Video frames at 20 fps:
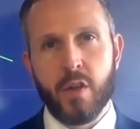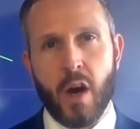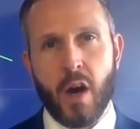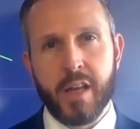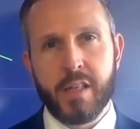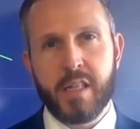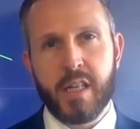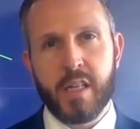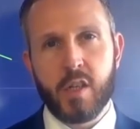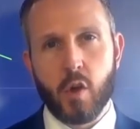
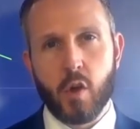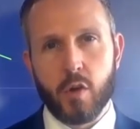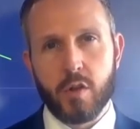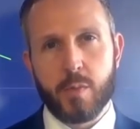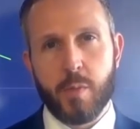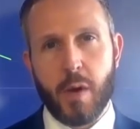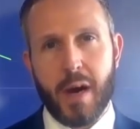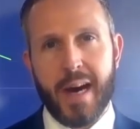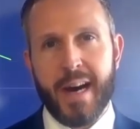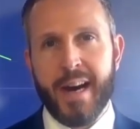
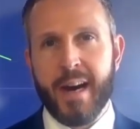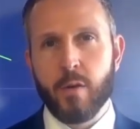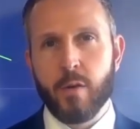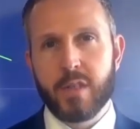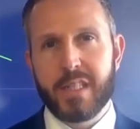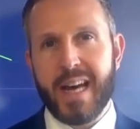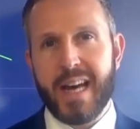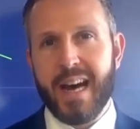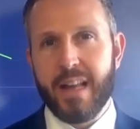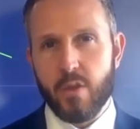$19 per
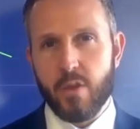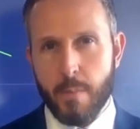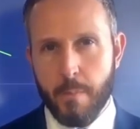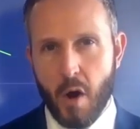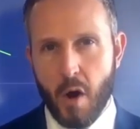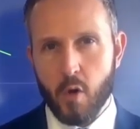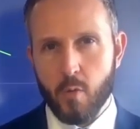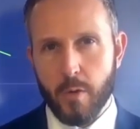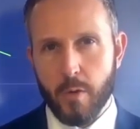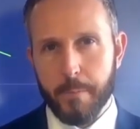ounce at the
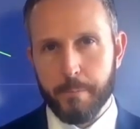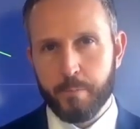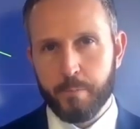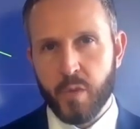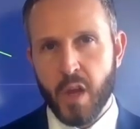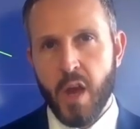moment?